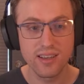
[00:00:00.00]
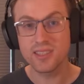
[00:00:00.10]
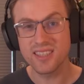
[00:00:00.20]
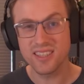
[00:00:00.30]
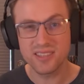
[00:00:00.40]

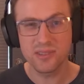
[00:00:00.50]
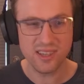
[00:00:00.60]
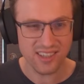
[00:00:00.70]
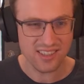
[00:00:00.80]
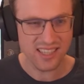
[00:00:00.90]
But the other two
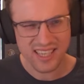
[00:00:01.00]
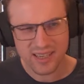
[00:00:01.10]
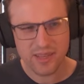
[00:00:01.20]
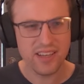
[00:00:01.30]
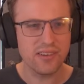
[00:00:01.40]
cards are kind
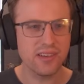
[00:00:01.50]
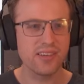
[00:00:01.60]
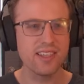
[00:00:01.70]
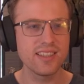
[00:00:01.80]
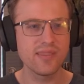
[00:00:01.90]
of mediocre, right?